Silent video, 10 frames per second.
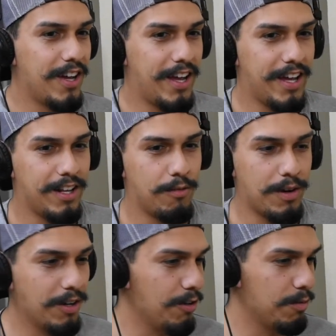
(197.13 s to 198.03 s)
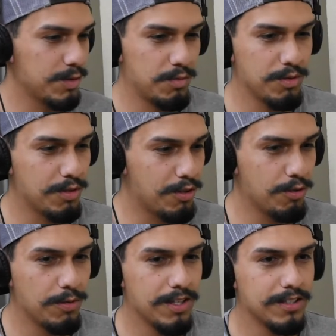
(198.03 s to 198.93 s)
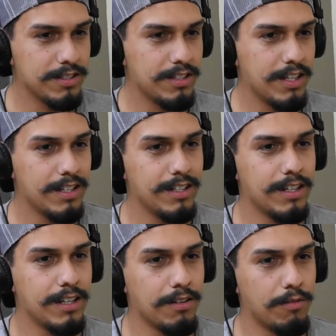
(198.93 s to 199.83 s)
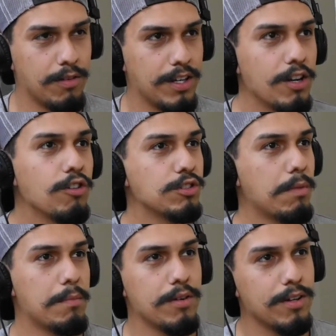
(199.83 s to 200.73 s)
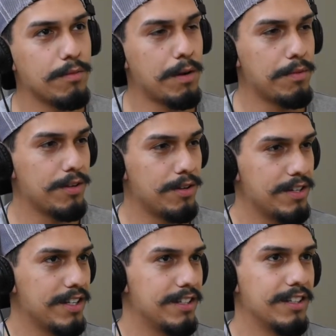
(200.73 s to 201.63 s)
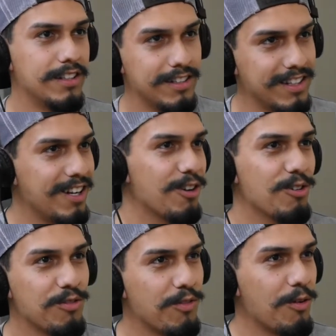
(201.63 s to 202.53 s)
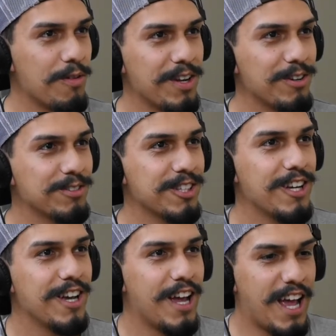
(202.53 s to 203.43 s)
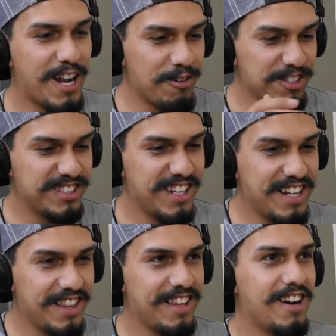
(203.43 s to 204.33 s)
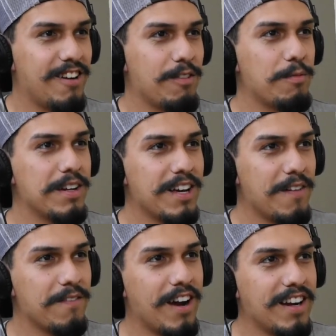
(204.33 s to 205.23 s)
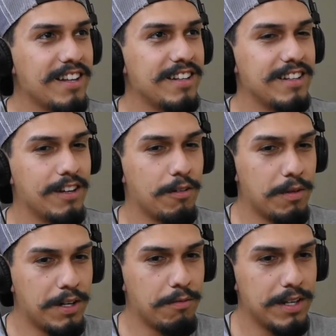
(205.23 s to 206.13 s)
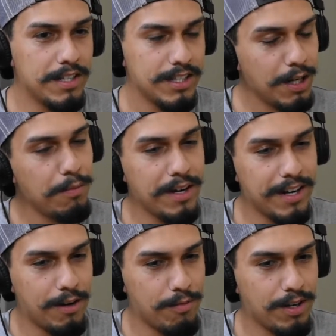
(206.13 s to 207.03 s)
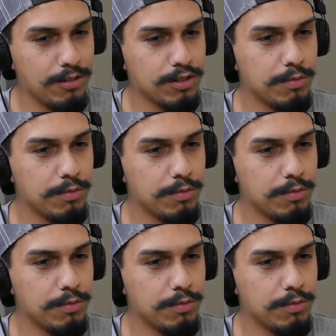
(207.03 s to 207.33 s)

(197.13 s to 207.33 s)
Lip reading: And Ringo was real cool with us, and he knows my brother. My brother did the logo for Ringo's, and it was then and there when we got invited. We celebrated at Ringo's.